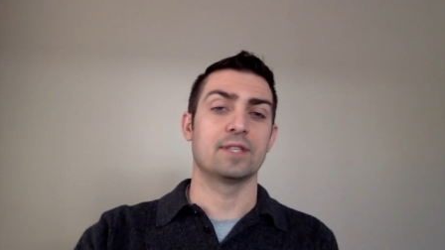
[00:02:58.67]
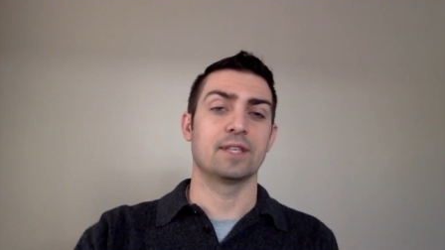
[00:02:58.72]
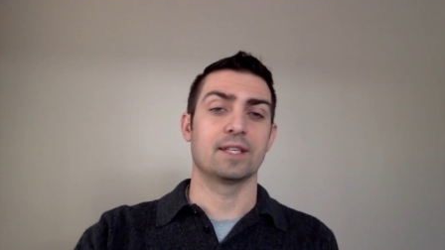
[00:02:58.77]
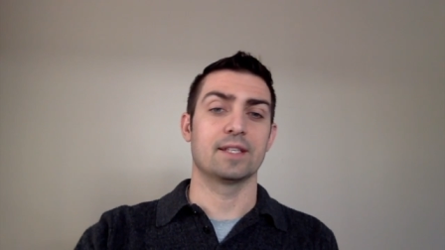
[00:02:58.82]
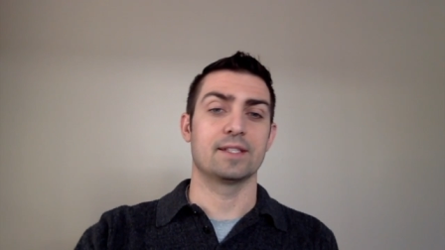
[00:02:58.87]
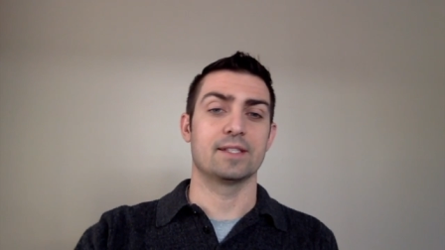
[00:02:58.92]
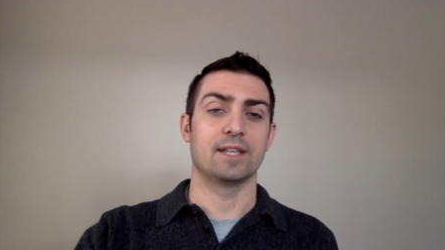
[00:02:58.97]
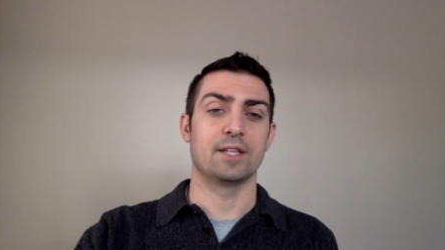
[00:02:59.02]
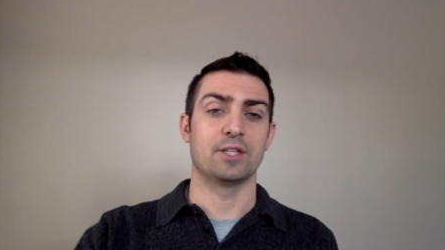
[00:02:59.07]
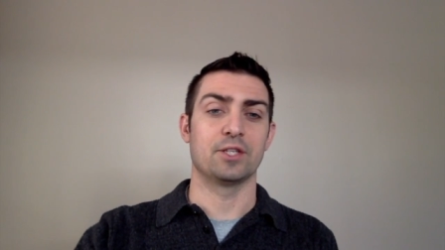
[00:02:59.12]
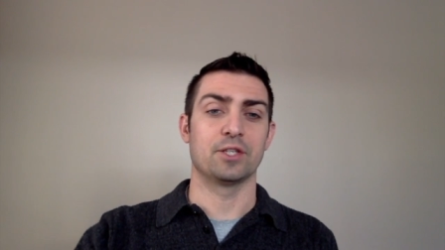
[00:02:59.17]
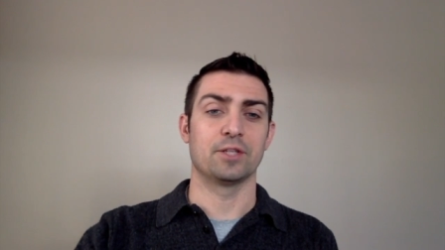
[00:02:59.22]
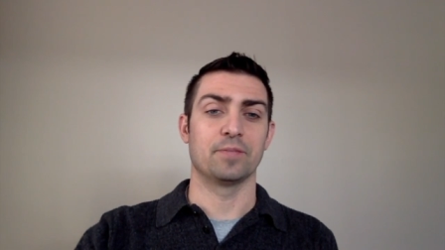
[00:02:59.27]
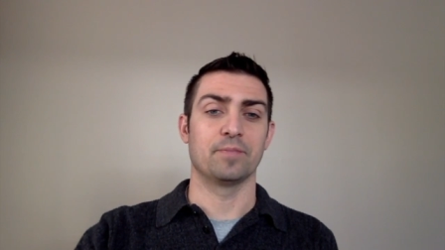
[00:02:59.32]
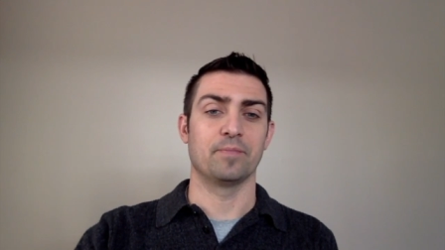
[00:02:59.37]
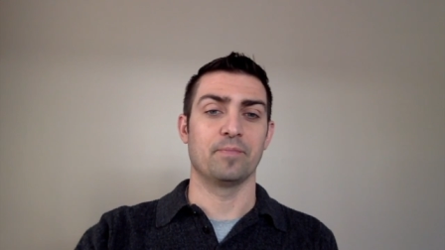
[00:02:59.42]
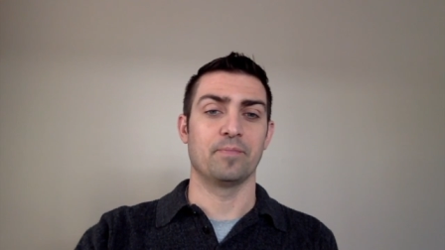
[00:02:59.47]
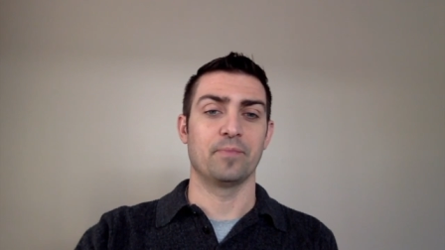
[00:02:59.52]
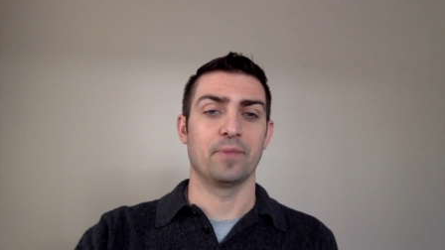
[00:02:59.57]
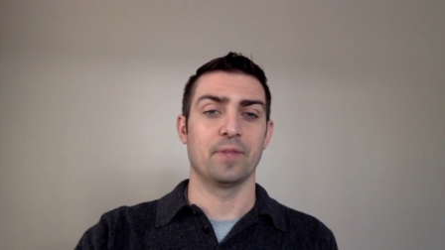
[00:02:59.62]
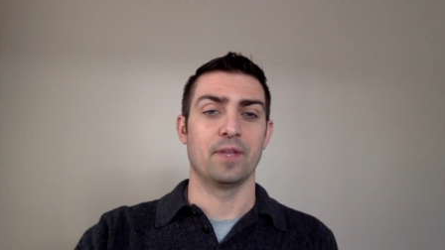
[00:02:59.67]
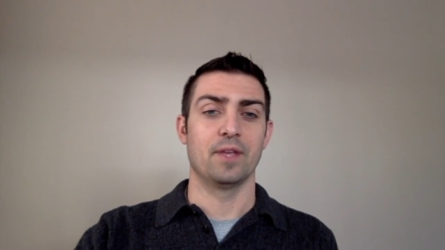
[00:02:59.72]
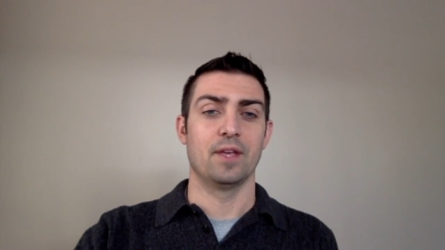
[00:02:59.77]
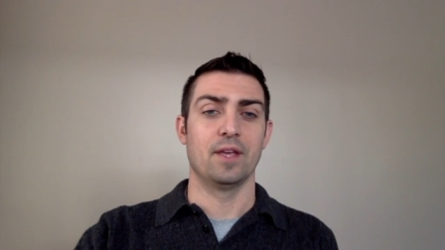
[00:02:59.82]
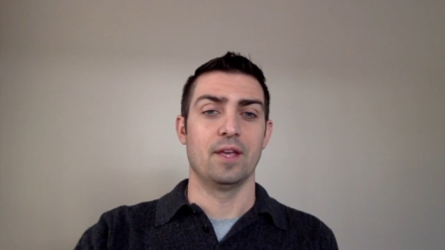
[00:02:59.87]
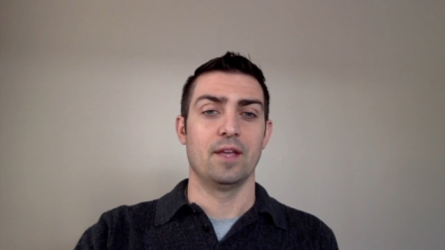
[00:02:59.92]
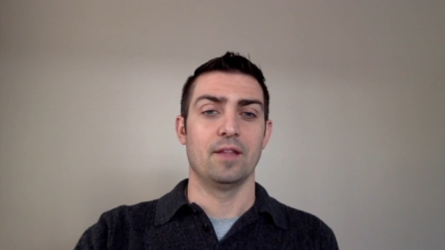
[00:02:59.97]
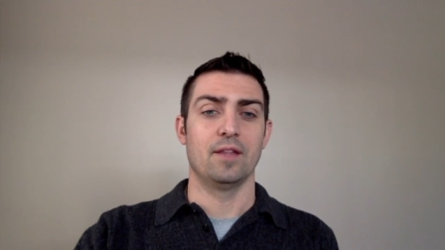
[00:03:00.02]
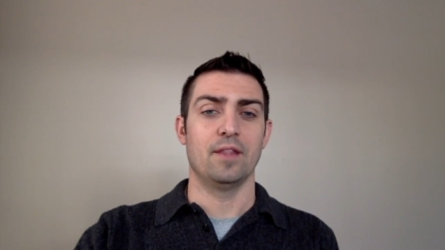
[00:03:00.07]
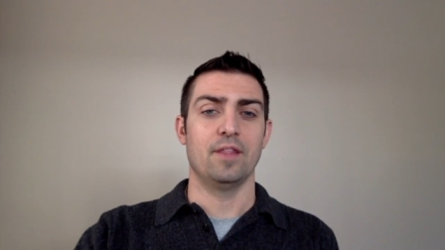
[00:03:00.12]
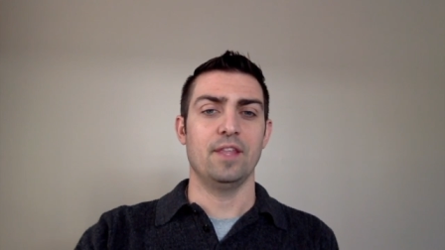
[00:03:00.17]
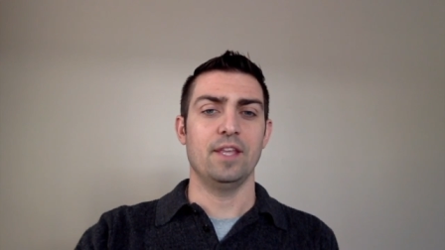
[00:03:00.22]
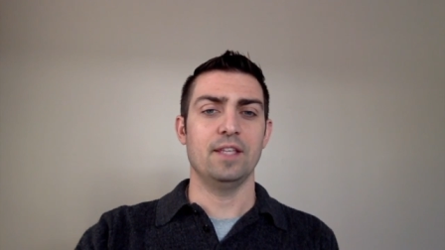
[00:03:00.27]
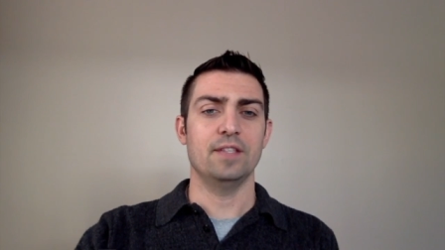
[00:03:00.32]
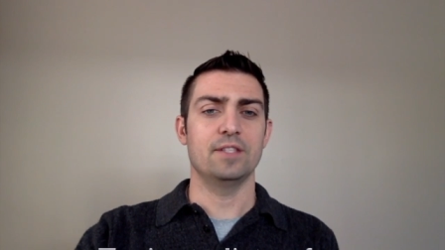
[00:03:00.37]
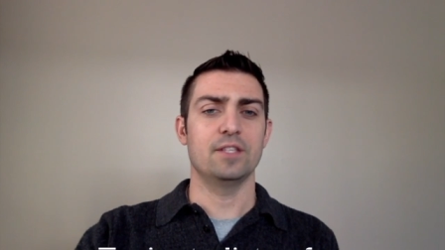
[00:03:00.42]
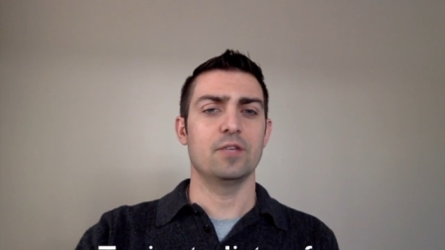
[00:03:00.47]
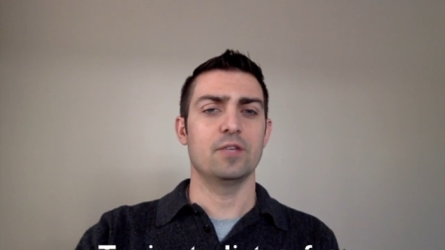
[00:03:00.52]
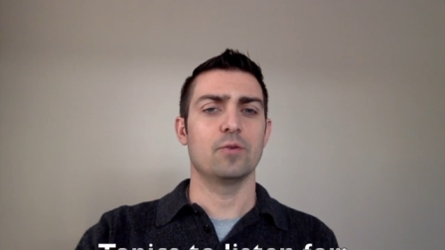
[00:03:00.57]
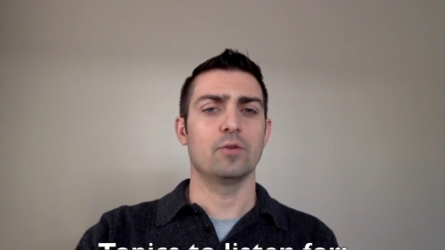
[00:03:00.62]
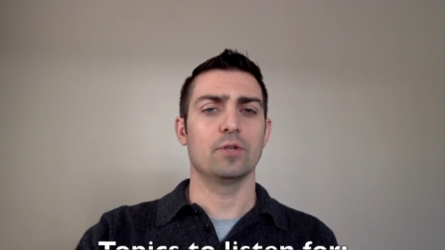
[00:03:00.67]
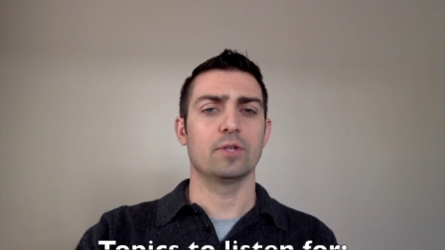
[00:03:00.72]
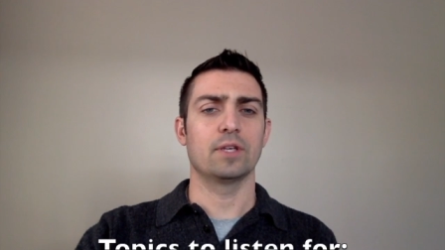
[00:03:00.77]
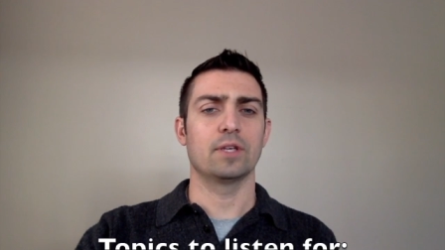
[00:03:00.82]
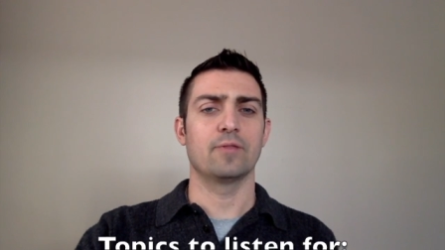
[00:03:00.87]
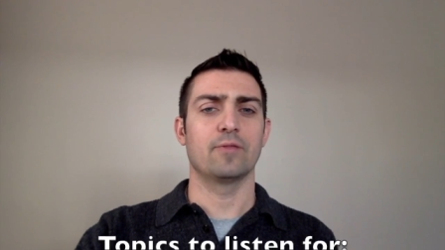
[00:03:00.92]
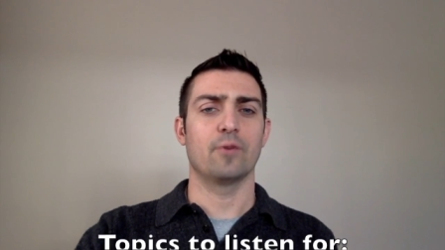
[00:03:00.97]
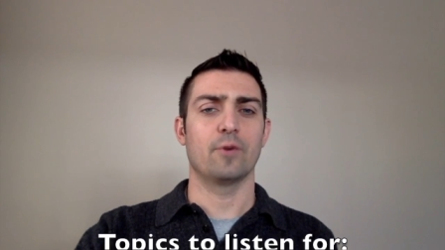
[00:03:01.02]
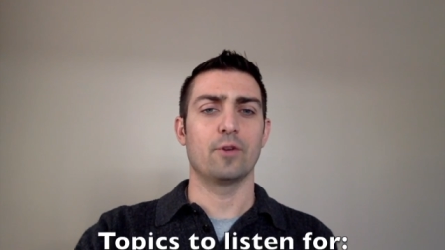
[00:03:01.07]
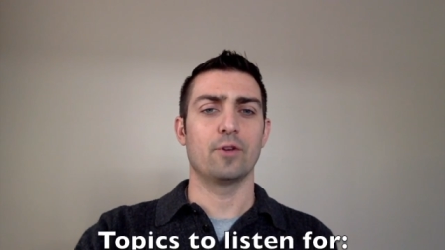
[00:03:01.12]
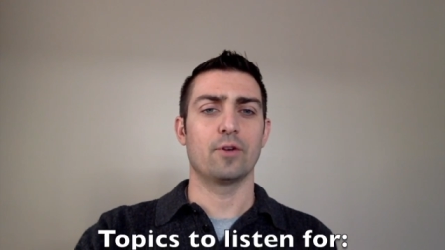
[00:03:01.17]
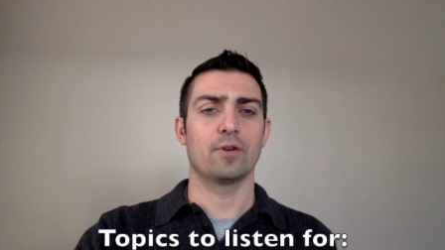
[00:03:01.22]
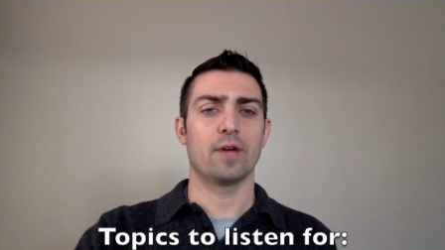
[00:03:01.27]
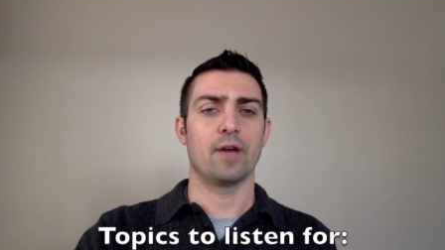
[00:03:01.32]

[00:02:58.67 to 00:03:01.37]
extension. The things that you were looking for in your